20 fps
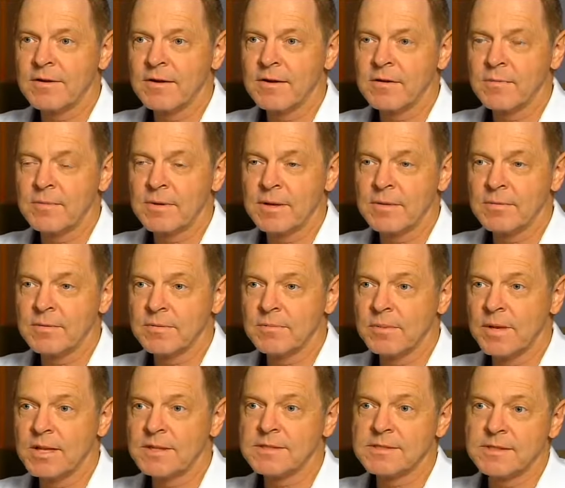they're going to be able to
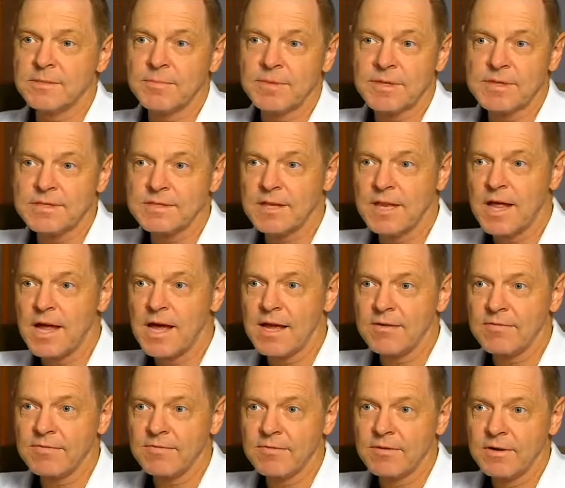bless somebody's
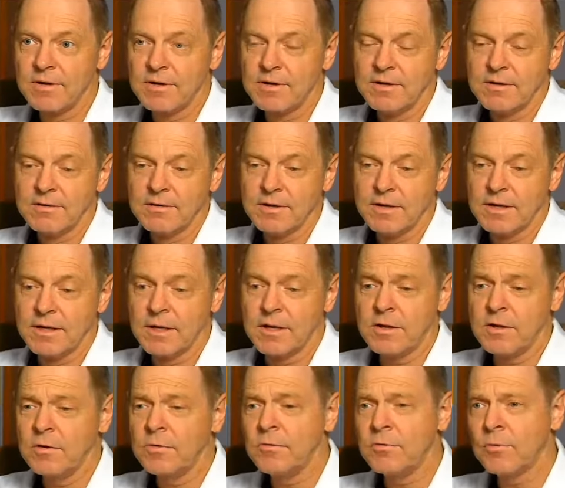life in a
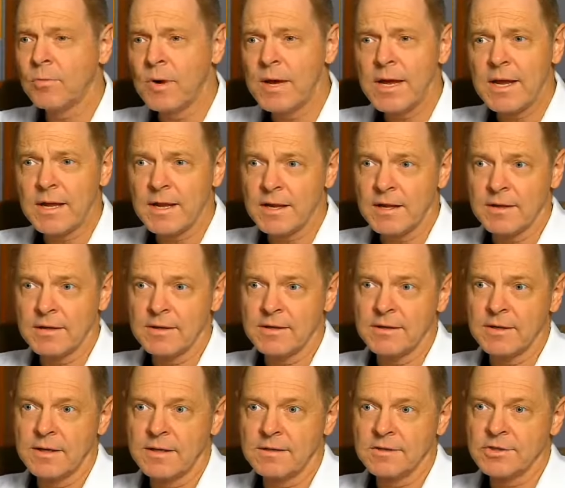huge way uh,
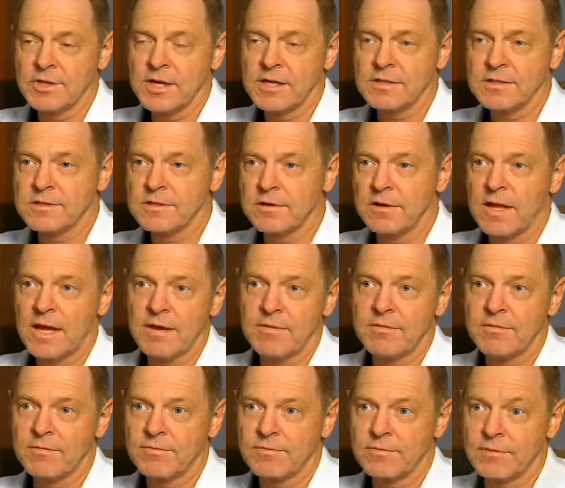and change their
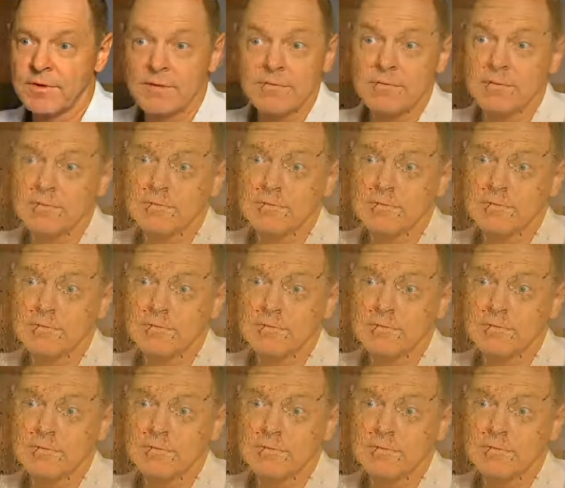lives forever.